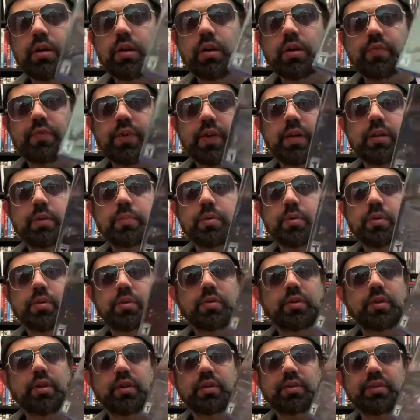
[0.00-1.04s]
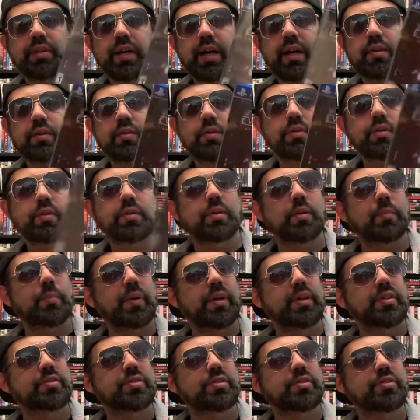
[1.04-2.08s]
available only on download on the
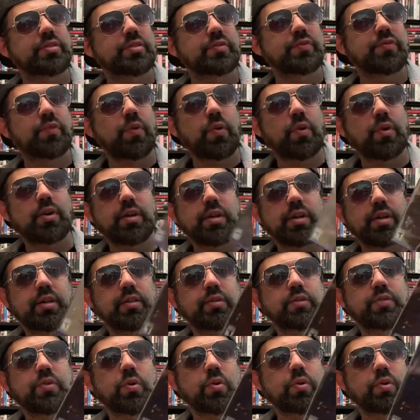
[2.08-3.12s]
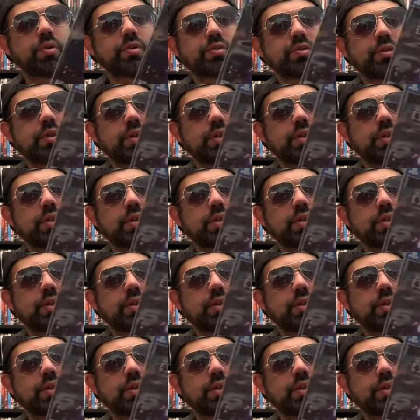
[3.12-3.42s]
PlayStation 4, and of course